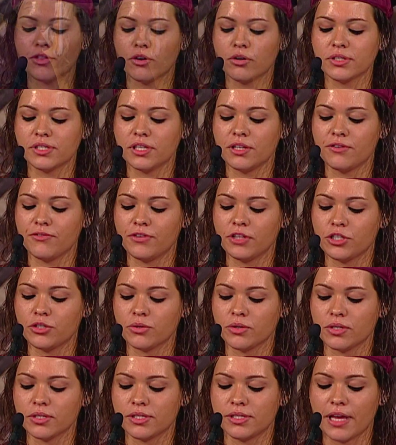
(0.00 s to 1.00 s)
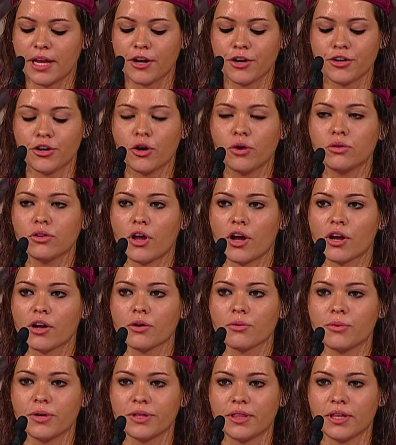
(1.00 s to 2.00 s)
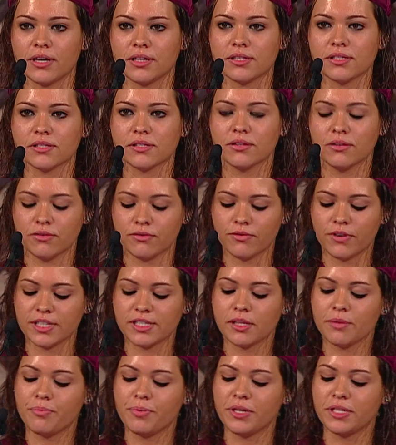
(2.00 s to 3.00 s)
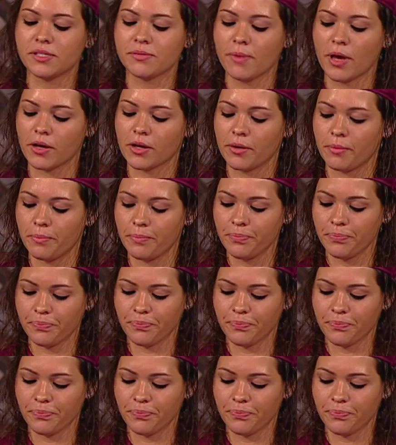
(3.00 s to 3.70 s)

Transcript: those individuals that are no longer with us. Rest in peace, Malcolm.